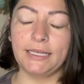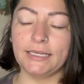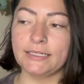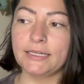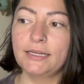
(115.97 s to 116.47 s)

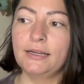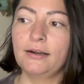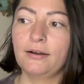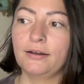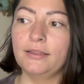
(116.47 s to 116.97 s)
And
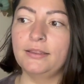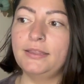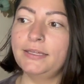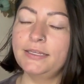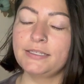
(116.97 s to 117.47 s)

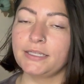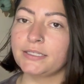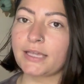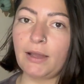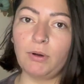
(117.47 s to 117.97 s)
this
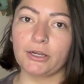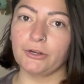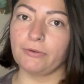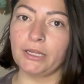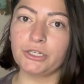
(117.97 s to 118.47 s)

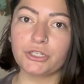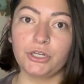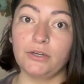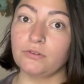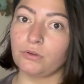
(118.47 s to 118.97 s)
Skywalker Ranch
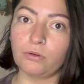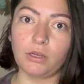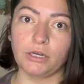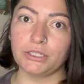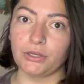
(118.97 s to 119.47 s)
could have sold
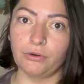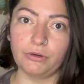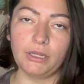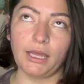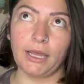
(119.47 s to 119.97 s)
on its own.